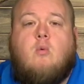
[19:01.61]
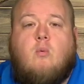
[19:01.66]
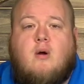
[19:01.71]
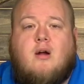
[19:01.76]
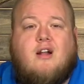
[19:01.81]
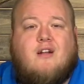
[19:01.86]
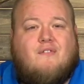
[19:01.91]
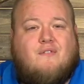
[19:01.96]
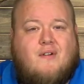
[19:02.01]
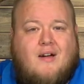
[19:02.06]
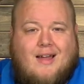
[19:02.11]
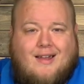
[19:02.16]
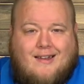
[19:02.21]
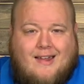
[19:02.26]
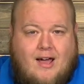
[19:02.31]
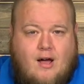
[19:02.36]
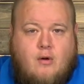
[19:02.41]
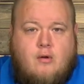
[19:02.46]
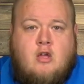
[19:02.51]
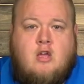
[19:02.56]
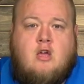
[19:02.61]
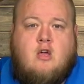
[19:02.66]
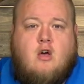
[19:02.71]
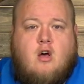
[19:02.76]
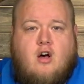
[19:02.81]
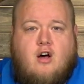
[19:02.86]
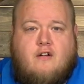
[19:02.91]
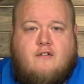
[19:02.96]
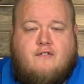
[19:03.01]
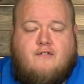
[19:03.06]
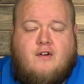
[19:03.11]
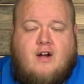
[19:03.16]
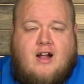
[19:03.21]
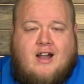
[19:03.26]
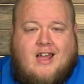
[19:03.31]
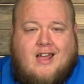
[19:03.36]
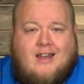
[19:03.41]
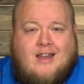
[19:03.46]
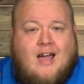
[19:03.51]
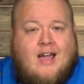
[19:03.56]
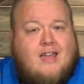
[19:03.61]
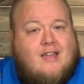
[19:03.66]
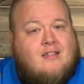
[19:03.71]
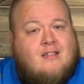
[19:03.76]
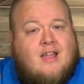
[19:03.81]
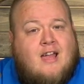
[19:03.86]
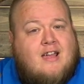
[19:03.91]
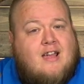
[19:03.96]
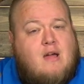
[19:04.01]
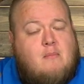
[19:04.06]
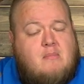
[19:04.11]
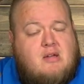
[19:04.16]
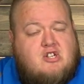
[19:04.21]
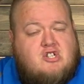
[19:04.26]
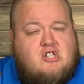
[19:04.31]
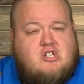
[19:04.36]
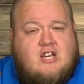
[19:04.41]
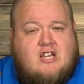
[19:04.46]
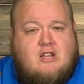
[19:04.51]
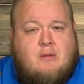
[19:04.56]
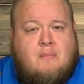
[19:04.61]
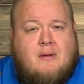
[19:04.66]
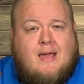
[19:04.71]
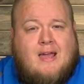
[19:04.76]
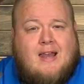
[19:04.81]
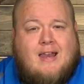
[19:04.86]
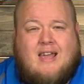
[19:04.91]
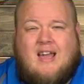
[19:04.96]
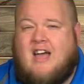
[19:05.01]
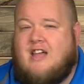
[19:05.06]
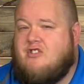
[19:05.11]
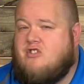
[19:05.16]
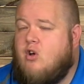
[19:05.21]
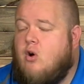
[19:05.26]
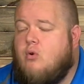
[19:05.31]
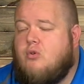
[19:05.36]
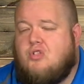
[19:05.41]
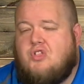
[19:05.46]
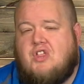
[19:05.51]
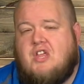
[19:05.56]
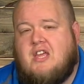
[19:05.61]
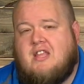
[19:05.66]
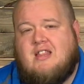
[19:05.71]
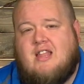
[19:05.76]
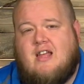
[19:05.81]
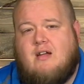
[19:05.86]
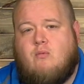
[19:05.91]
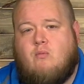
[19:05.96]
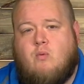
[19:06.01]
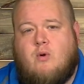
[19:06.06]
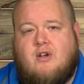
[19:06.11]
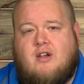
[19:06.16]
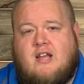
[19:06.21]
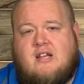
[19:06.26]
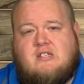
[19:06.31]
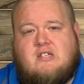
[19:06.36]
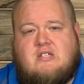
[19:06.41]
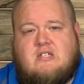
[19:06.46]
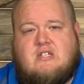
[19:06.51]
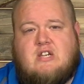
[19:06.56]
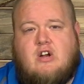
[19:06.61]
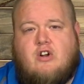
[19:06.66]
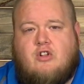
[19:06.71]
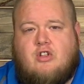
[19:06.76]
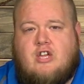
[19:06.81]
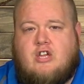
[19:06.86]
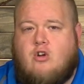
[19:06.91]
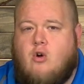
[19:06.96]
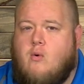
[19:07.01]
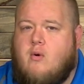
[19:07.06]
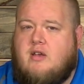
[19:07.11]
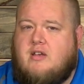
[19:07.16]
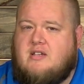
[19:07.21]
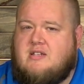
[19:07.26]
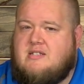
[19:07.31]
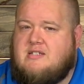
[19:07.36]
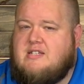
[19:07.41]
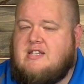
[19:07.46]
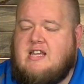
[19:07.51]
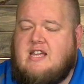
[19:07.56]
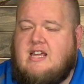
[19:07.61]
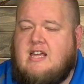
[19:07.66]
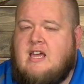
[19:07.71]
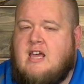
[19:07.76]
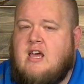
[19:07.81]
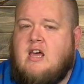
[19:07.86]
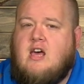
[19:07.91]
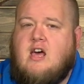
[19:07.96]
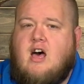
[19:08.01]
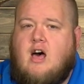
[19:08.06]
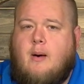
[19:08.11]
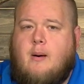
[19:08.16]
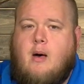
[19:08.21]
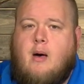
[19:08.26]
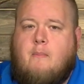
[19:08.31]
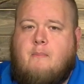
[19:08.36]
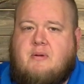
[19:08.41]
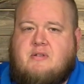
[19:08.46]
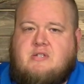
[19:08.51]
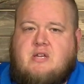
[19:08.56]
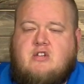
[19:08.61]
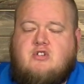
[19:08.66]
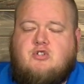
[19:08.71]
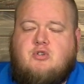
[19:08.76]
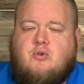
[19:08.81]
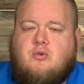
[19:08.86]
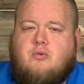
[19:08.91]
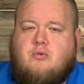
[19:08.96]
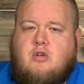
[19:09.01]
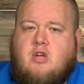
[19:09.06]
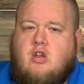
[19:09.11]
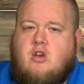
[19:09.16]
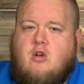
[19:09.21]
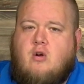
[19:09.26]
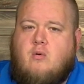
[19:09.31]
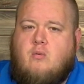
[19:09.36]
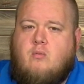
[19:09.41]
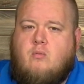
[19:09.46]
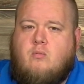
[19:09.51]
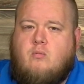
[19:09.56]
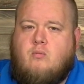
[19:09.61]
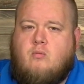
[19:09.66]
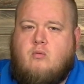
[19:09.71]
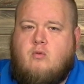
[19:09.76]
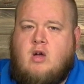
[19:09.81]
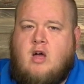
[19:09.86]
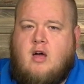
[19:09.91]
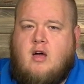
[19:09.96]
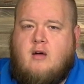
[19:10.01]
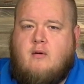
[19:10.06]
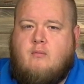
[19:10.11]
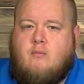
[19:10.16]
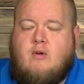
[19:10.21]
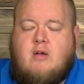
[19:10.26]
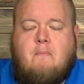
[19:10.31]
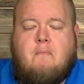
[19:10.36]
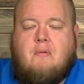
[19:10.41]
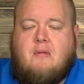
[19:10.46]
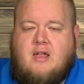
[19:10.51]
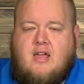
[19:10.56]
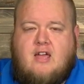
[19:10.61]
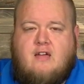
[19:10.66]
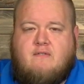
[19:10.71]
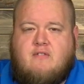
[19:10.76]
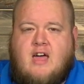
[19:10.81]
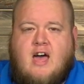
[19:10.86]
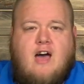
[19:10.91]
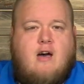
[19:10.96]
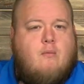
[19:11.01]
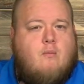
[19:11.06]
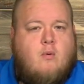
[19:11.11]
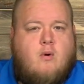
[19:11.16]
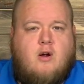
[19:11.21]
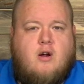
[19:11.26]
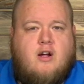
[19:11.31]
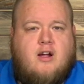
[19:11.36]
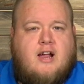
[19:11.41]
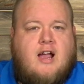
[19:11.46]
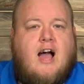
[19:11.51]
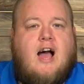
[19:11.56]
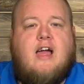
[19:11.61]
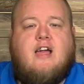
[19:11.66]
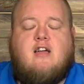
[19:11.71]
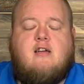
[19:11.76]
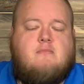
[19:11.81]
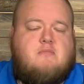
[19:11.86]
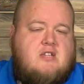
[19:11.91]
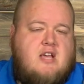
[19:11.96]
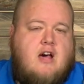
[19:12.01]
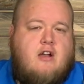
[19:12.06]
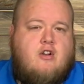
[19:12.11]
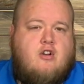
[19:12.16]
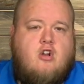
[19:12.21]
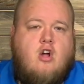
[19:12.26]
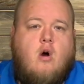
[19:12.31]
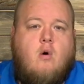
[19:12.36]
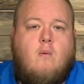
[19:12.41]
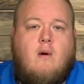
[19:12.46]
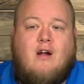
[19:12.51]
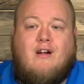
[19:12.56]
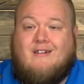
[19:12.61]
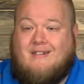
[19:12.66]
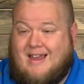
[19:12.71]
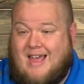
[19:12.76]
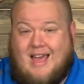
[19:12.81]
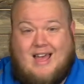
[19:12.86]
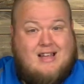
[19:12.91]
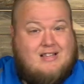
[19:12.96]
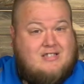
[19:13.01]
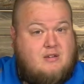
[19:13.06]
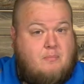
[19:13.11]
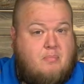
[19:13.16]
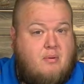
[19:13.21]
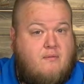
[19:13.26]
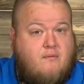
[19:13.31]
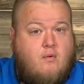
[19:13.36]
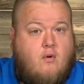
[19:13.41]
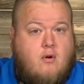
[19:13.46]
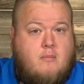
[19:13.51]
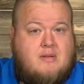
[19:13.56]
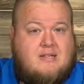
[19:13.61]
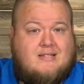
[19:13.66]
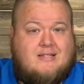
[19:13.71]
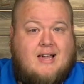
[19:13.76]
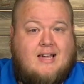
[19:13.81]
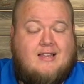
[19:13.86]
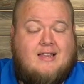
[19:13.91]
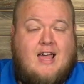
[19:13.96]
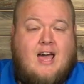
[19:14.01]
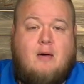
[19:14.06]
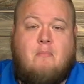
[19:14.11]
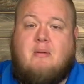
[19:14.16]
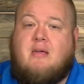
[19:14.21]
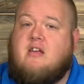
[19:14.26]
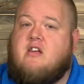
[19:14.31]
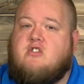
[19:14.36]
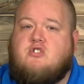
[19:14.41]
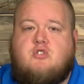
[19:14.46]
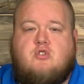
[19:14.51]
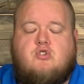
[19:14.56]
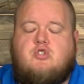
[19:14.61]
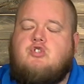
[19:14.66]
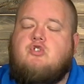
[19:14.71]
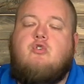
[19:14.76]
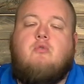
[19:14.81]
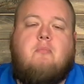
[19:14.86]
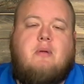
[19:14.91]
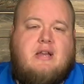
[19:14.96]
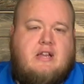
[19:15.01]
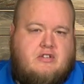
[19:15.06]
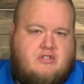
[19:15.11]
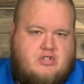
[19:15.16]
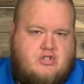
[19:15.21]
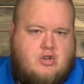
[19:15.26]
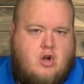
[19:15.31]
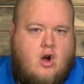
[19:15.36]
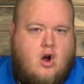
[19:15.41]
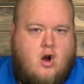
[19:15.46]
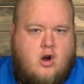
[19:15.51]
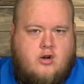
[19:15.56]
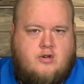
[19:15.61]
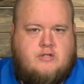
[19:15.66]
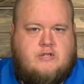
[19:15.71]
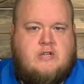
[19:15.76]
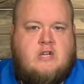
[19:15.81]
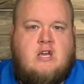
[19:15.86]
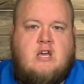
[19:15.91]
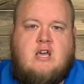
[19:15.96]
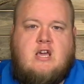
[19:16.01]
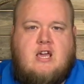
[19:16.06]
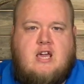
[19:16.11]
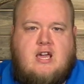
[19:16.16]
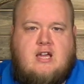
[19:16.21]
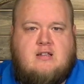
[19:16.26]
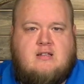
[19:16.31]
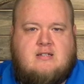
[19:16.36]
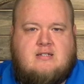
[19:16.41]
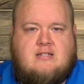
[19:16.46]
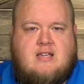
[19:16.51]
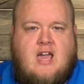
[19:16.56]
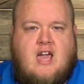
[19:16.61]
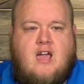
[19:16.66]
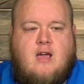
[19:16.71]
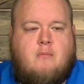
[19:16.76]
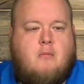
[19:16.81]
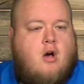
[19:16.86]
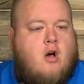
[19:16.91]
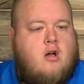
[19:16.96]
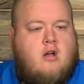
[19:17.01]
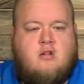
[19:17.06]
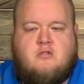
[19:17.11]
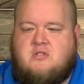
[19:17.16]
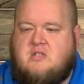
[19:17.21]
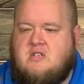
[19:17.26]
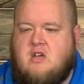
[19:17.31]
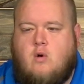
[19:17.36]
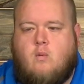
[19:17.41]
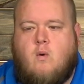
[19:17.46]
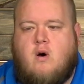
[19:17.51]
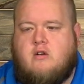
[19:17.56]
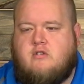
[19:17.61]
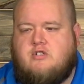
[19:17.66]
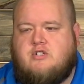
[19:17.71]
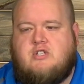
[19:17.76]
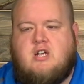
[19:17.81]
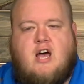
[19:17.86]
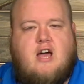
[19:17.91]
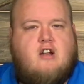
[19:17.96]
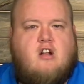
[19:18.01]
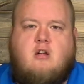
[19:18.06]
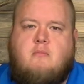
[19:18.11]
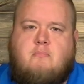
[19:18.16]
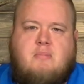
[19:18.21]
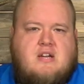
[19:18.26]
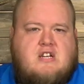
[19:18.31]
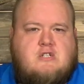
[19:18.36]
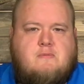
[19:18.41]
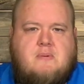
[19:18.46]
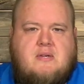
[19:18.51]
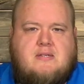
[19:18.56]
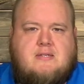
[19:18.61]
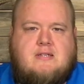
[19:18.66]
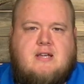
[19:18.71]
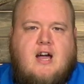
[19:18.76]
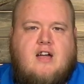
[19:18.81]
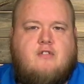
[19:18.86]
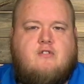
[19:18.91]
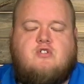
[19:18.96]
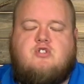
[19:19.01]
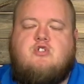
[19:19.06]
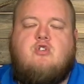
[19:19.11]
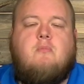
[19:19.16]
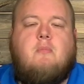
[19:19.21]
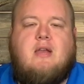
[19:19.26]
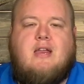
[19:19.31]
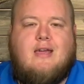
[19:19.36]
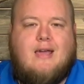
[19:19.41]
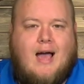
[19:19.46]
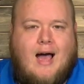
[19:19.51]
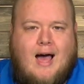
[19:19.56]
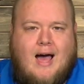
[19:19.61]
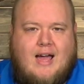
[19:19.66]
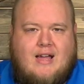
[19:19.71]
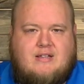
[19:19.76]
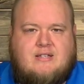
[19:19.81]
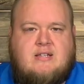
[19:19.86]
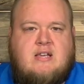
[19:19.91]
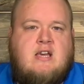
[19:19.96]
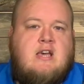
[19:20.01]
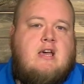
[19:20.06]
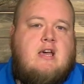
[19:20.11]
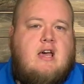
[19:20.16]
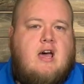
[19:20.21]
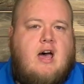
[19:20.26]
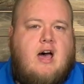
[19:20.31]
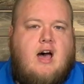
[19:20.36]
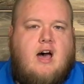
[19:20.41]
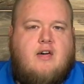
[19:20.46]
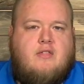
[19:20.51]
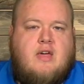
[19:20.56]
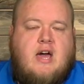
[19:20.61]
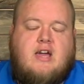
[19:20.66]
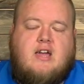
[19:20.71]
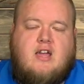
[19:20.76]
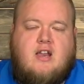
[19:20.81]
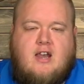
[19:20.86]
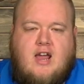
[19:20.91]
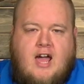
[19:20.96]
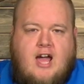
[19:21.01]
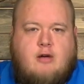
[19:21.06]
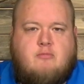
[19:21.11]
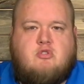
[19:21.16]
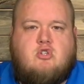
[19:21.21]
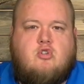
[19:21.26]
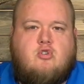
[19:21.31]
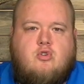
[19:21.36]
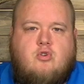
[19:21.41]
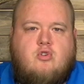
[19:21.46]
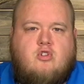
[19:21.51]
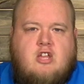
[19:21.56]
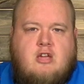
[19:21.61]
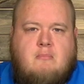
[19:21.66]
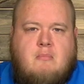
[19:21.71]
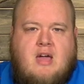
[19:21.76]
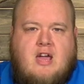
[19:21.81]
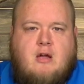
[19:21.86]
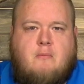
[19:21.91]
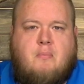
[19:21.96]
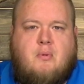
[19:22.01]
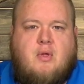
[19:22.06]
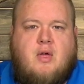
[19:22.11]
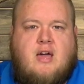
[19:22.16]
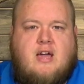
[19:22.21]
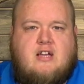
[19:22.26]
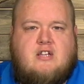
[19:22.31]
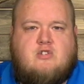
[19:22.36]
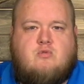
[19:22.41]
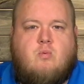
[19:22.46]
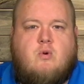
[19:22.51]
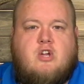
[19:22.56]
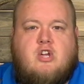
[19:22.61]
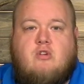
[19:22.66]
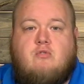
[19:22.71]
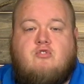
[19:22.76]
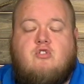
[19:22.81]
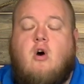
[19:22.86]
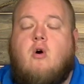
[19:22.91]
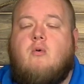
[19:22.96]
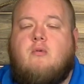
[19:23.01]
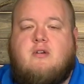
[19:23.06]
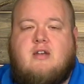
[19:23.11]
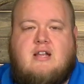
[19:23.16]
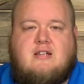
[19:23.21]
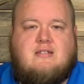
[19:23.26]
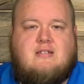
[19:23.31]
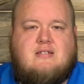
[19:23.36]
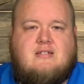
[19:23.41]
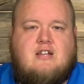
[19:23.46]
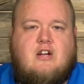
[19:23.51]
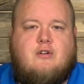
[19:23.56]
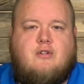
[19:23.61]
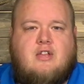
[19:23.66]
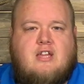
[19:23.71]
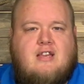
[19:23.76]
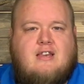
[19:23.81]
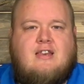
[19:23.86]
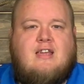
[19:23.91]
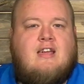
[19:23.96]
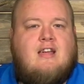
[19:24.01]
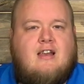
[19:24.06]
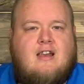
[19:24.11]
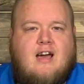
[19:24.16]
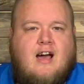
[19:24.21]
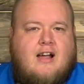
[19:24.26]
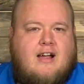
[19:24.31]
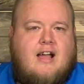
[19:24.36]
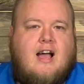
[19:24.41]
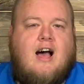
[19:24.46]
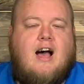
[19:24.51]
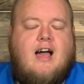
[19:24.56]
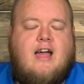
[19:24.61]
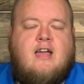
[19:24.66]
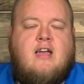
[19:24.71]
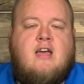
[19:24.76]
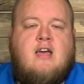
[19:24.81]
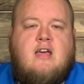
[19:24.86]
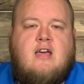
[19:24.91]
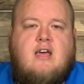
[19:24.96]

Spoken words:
We're going to find out on Friday night. And like I mentioned at the beginning, I don't think that we're necessarily going to see a potential, replay of that where a guy comes out of nowhere and has a performance like that, because there's too many stars in this game on Stillwater's side, on Bixby's side. There's too many guys that can absolutely make plays where you don't necessarily need a guy